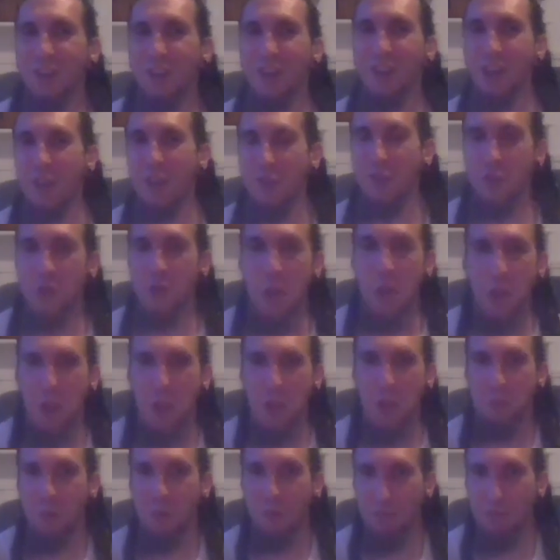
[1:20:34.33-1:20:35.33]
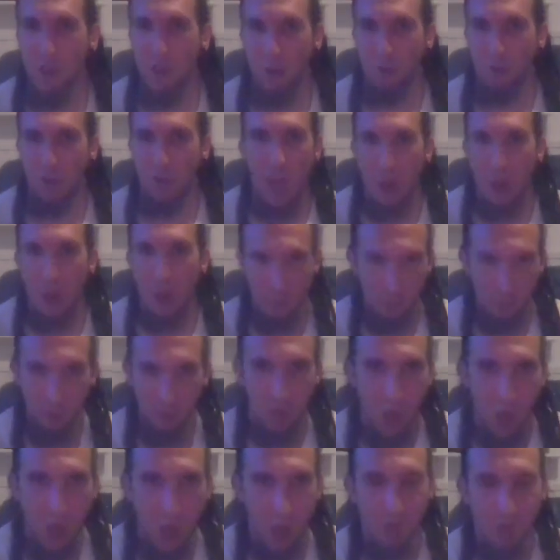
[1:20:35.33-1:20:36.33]
in the name of their terrible
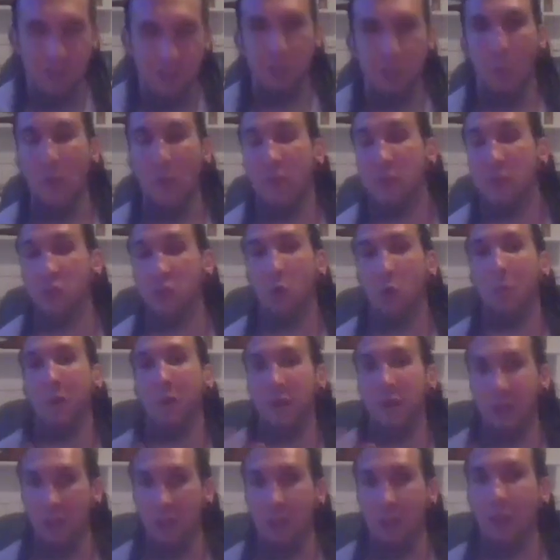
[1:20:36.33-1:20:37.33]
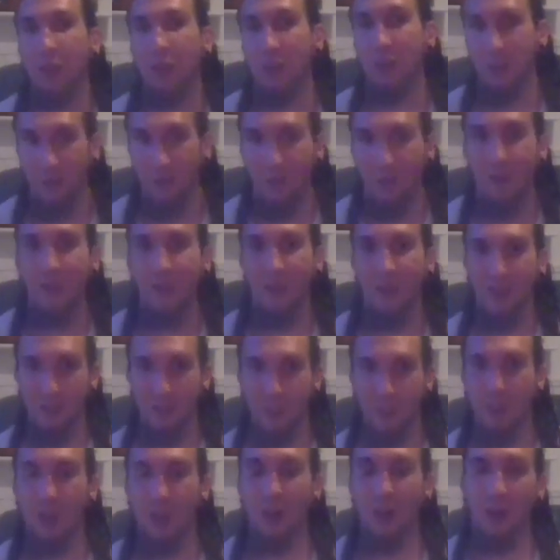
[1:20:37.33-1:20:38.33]
gods the way that so many uh,
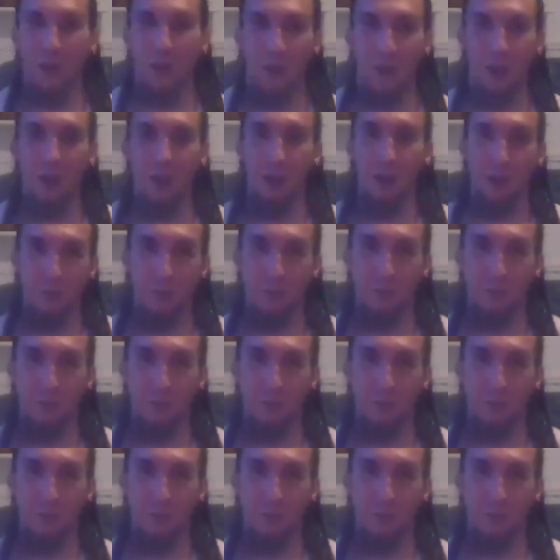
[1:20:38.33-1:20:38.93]
uh,